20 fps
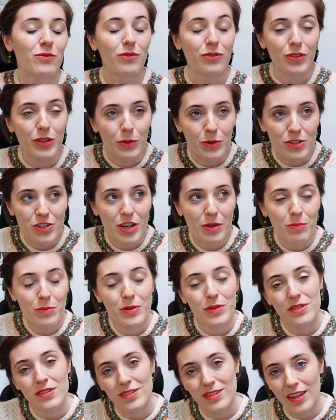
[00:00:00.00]
fewer
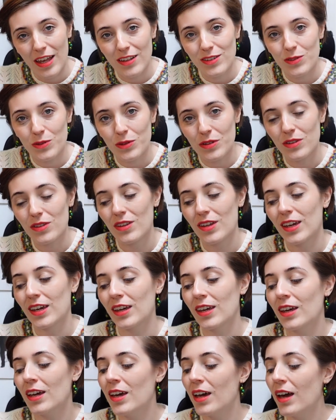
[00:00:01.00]
jumpers, that sort of
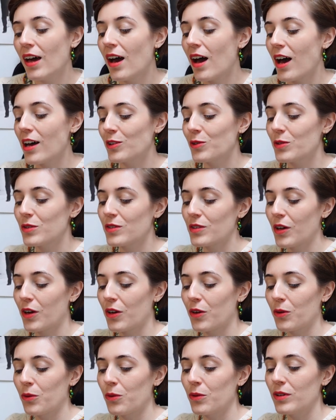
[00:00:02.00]
thing. I
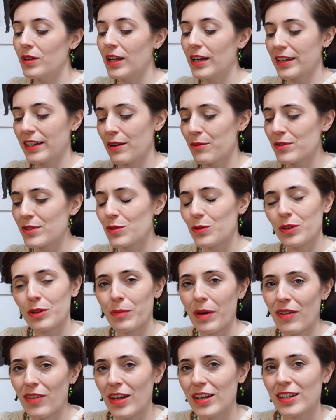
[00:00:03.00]
also, like I was talking
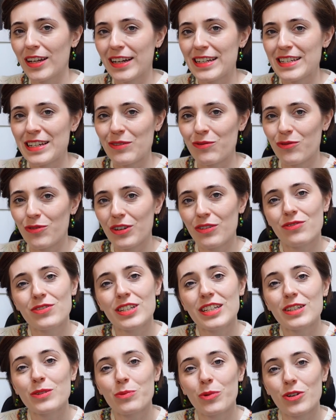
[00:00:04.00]
about that
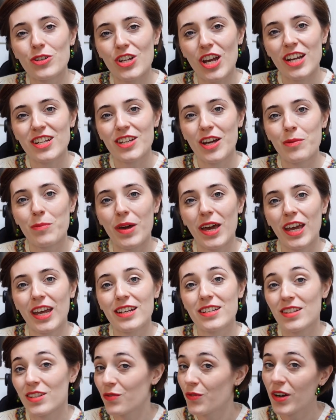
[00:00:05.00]
1950s project I
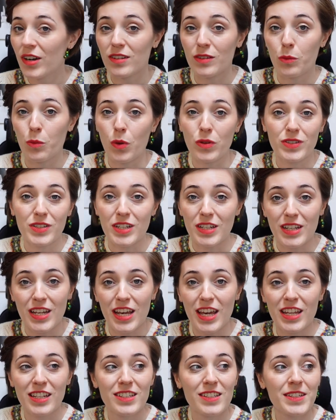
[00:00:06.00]
made, as fun as it was to
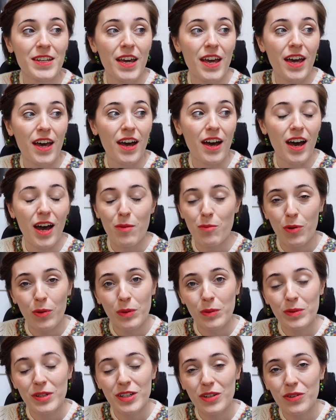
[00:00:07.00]
knit, I'm
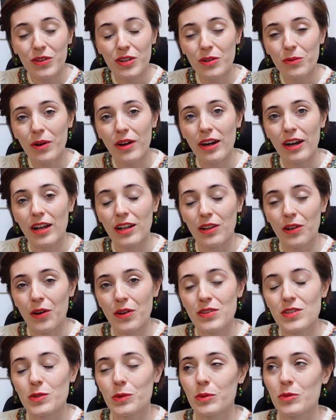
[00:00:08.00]
probably not going to wear it a
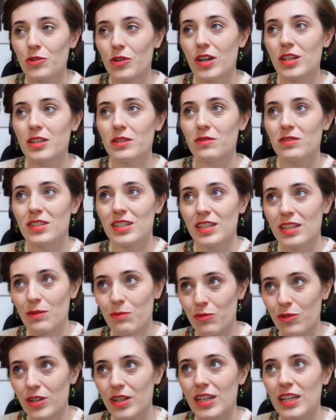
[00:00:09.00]
lot. So I'm trying to
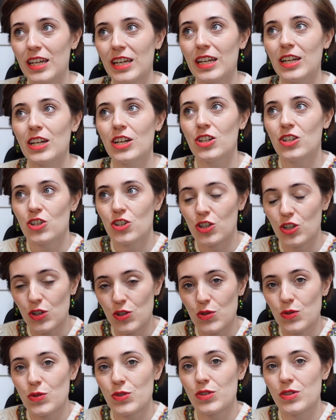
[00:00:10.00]
deliberately
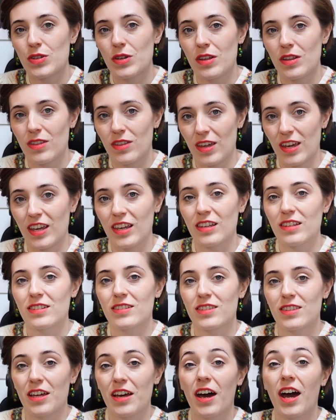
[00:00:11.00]
choose
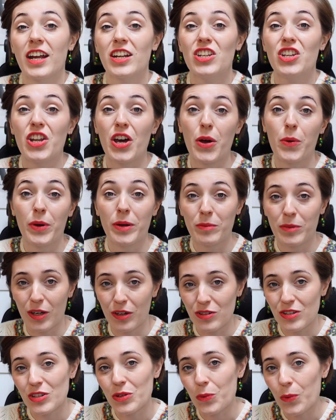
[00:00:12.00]
things that I know I'm
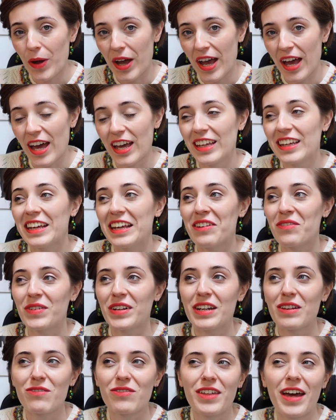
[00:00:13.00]
going to wear,
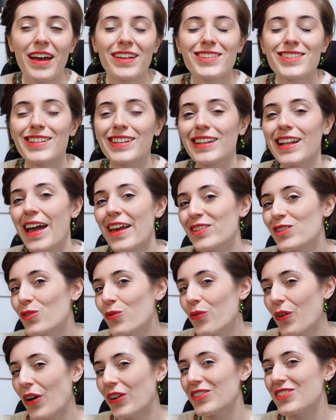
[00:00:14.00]
even if that's less
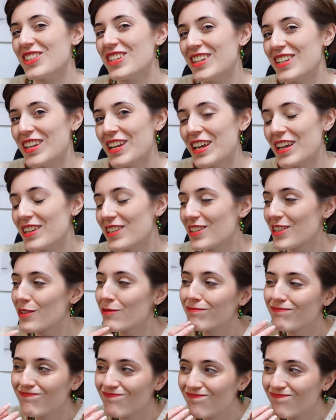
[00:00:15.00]
fun to knit.